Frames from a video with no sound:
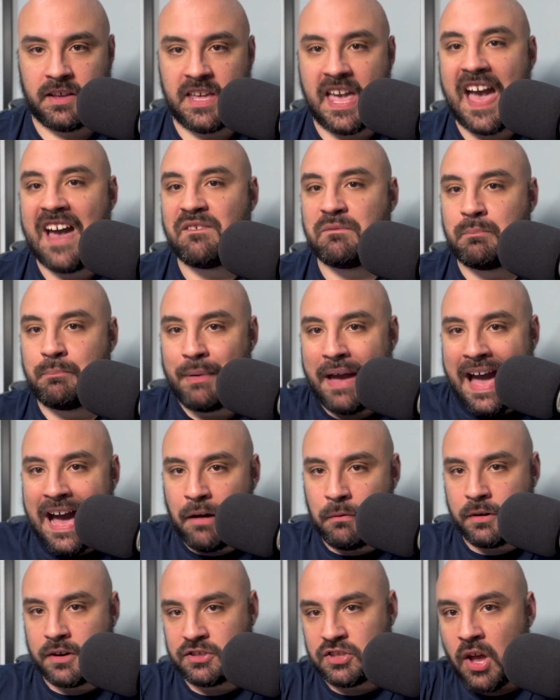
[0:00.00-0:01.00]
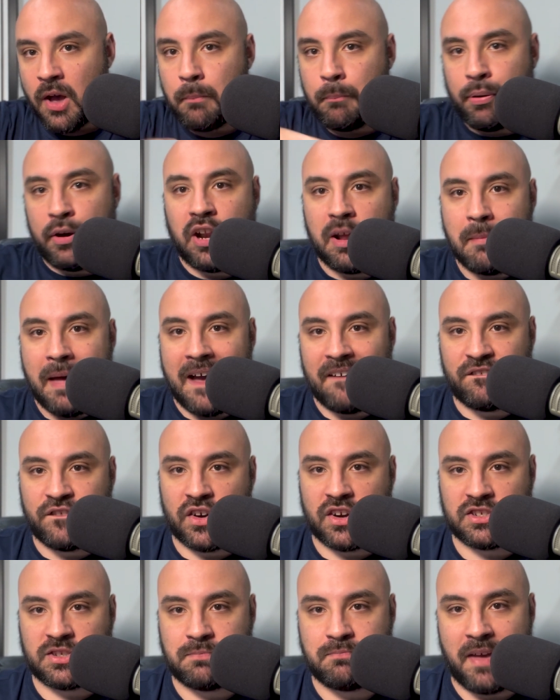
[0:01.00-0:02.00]
You have Bowers, put him at
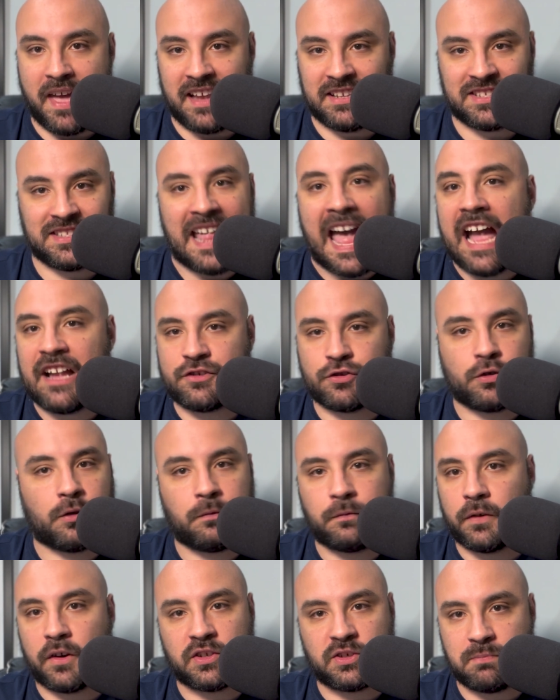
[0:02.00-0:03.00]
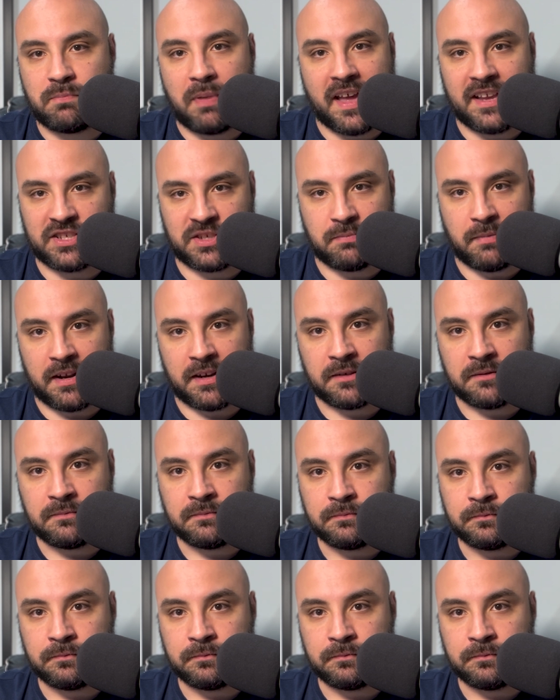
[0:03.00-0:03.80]
first base. Natural first baseman.